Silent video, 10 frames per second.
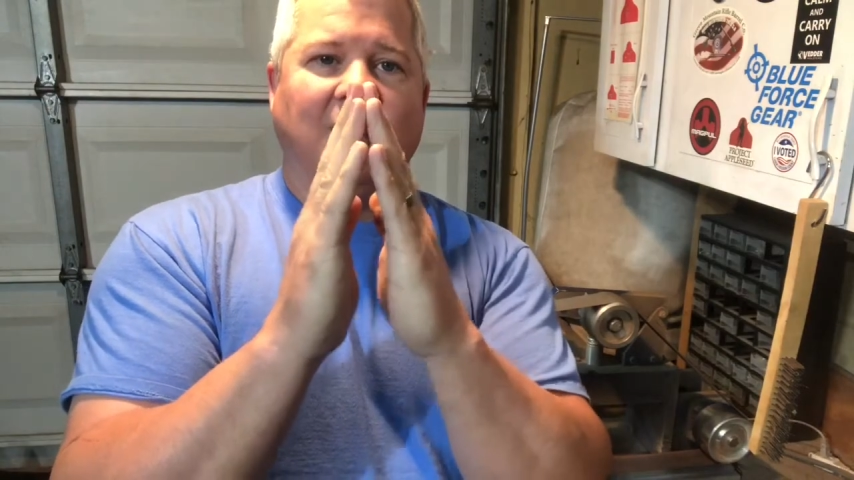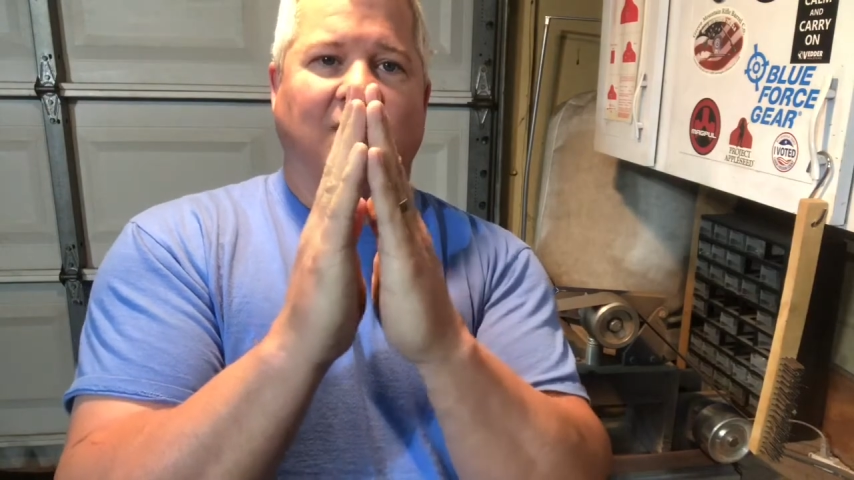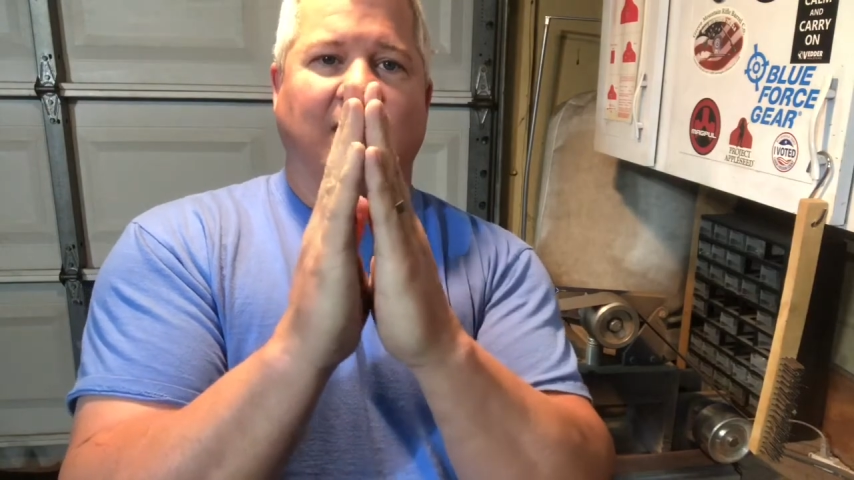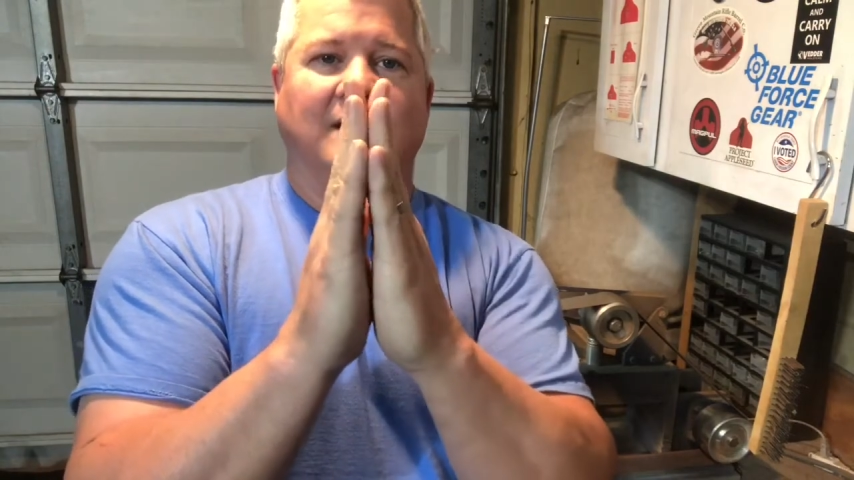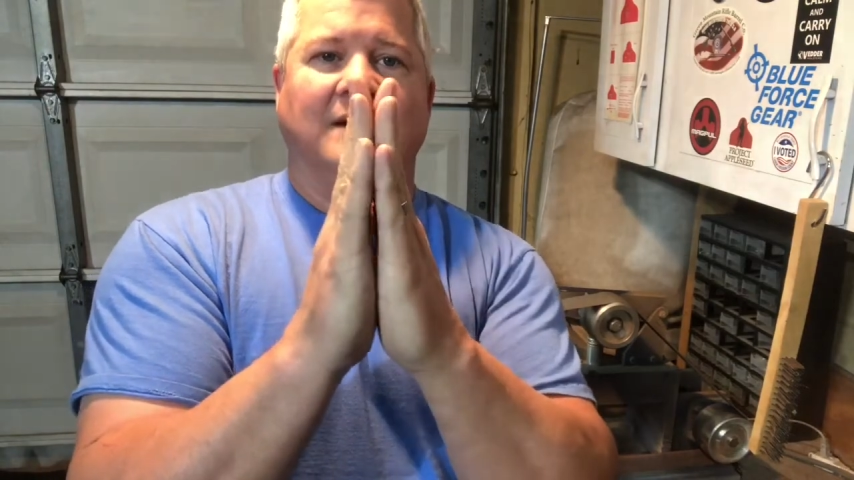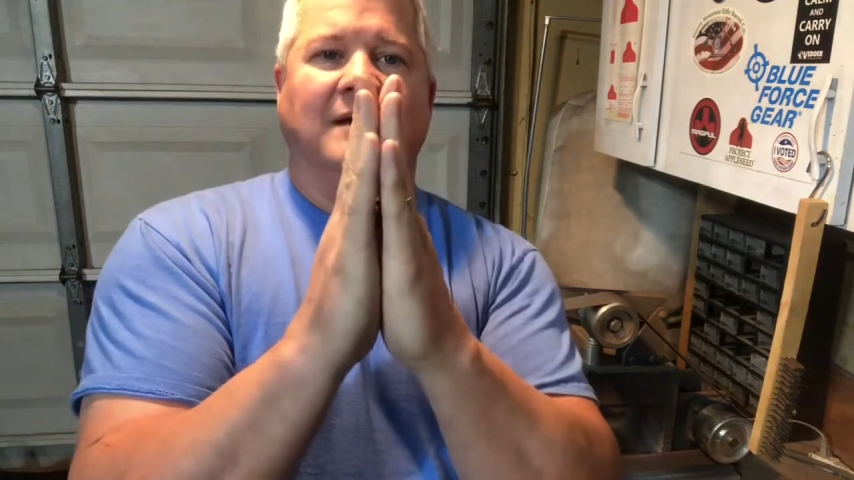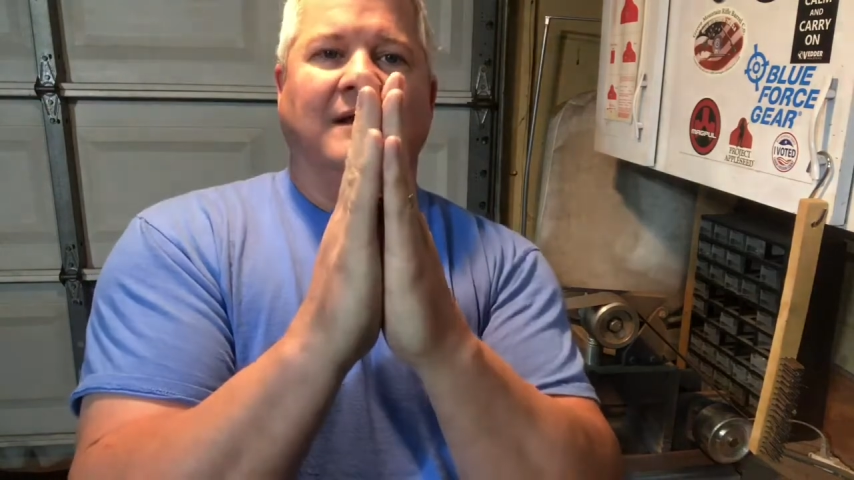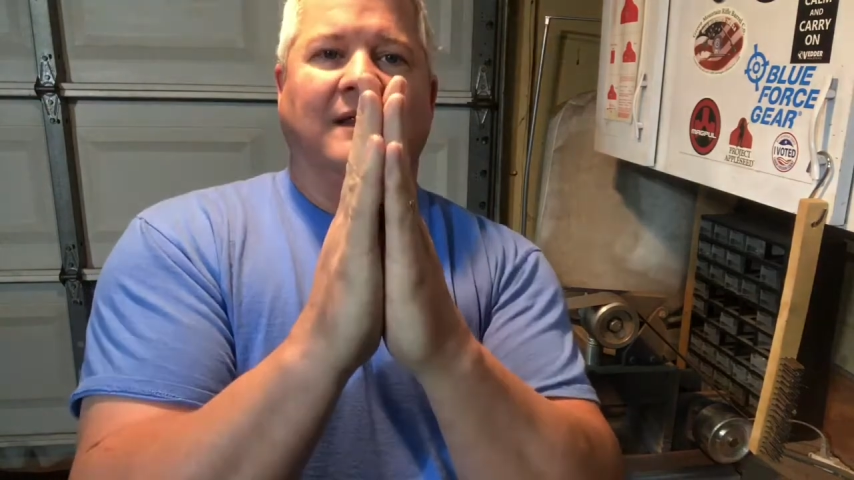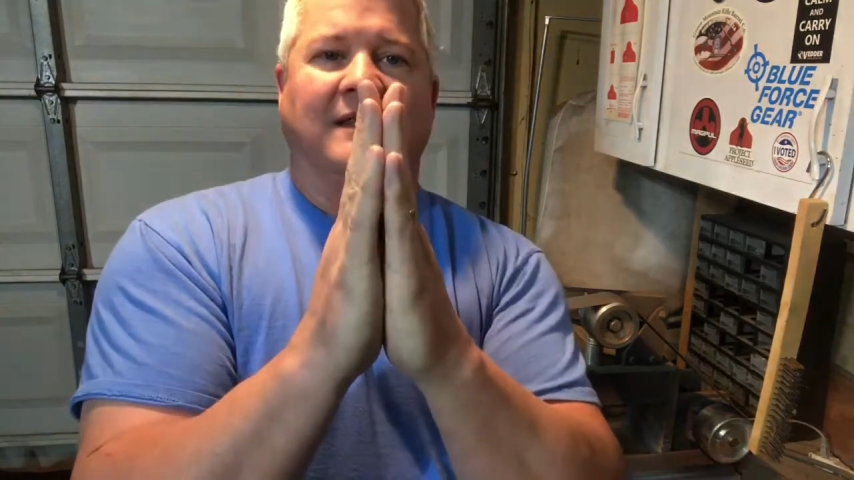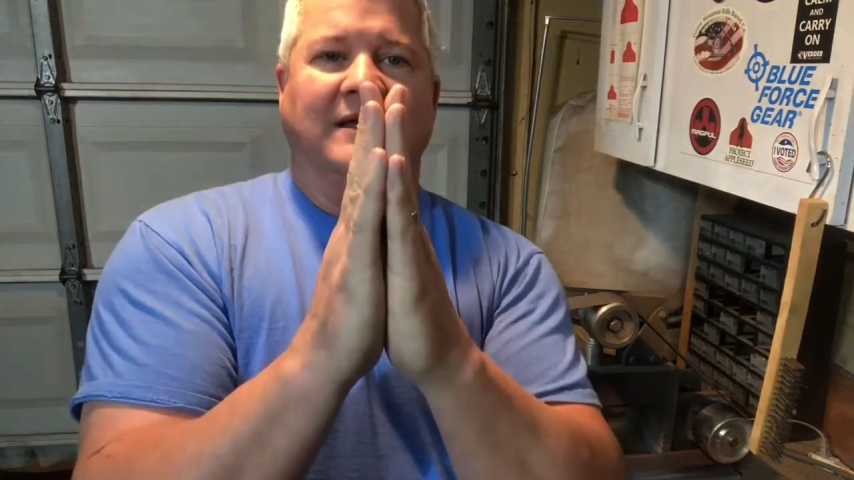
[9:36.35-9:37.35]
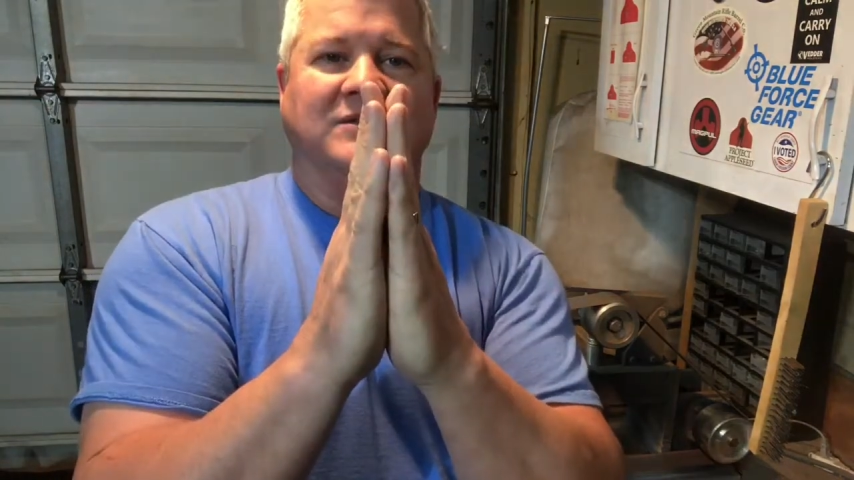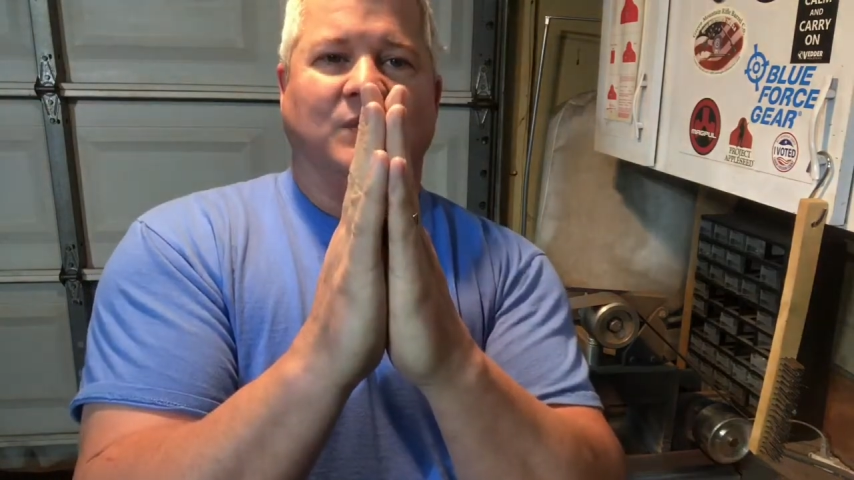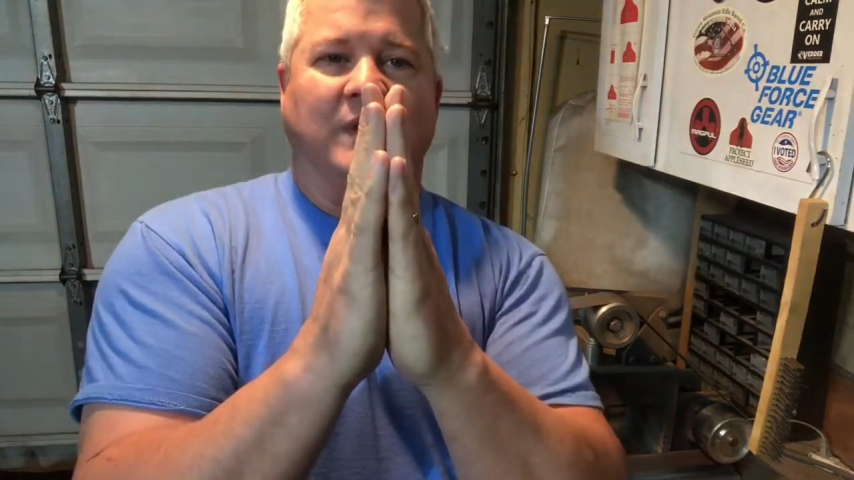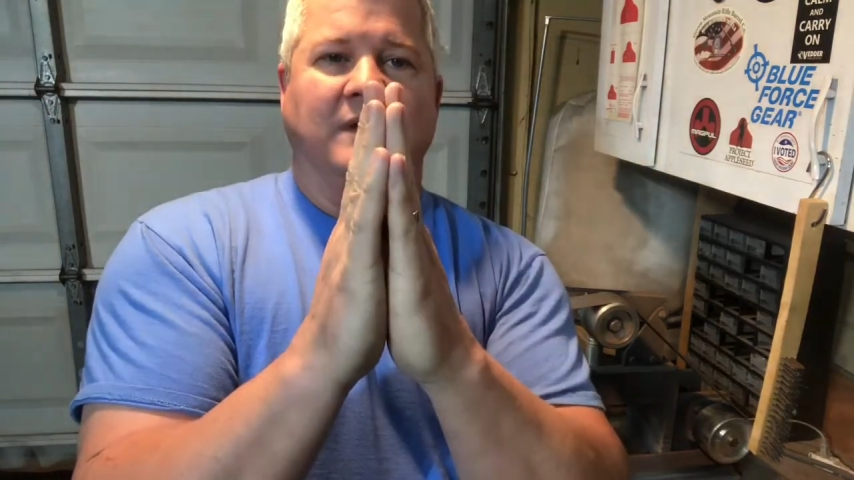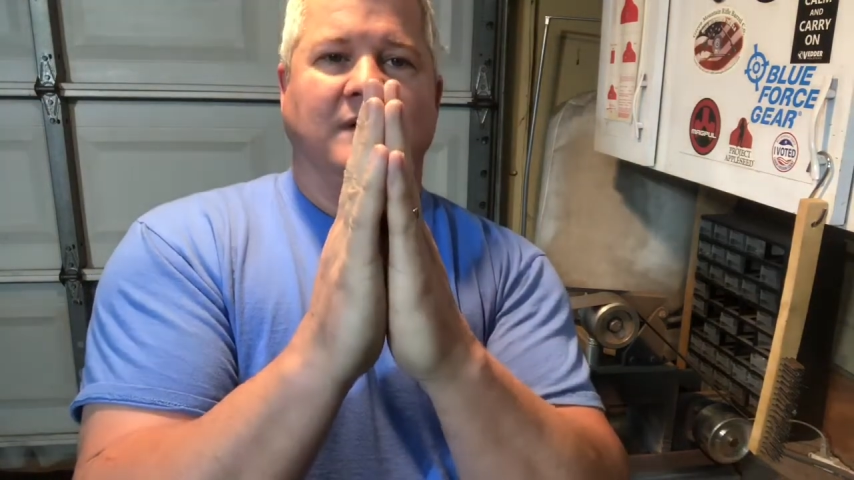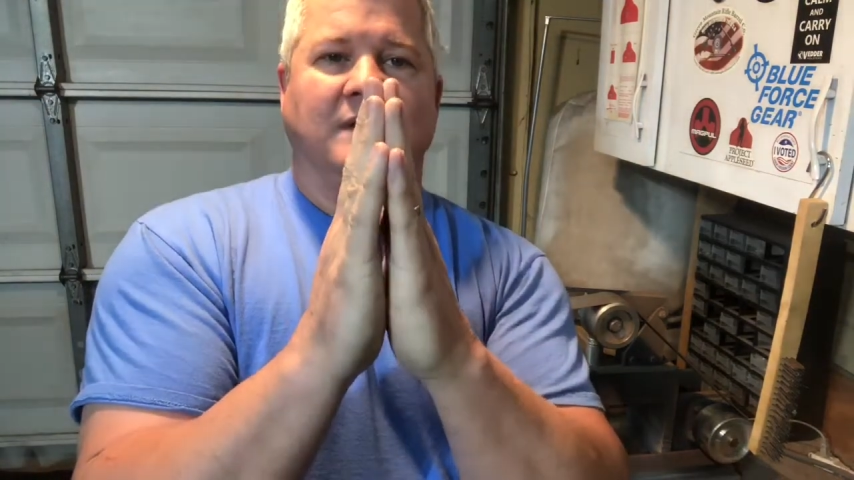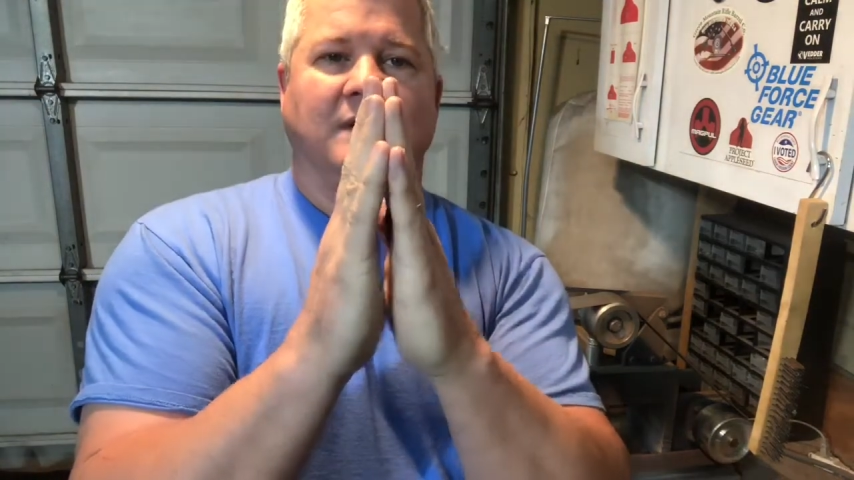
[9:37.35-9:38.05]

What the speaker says: right? This one